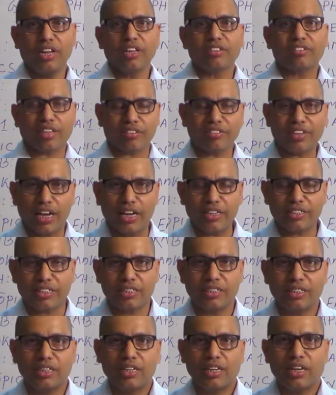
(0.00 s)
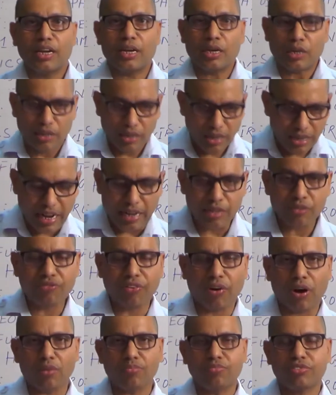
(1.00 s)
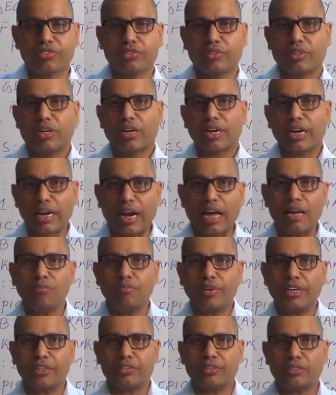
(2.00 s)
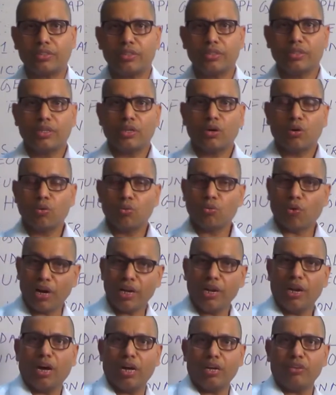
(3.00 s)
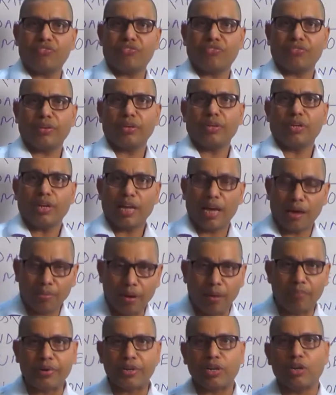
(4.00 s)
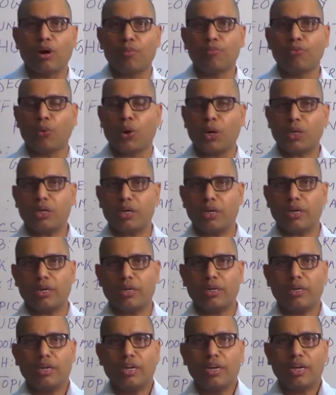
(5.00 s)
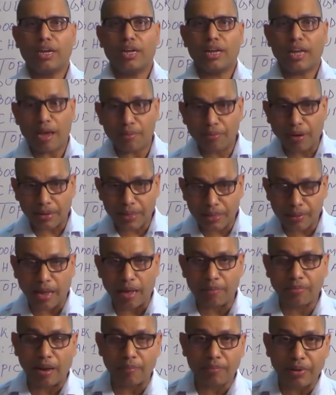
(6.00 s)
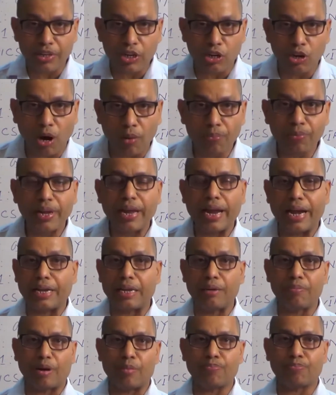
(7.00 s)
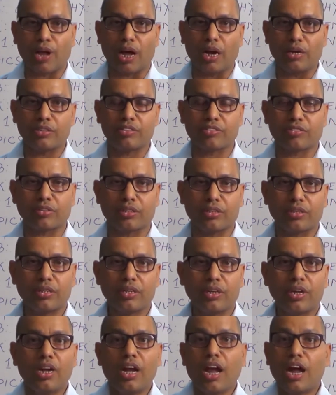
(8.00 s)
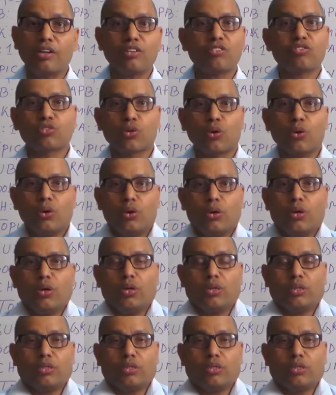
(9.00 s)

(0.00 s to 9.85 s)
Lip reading: such as landforms, climate, wildlife, availability of water, availability of edible plants, and so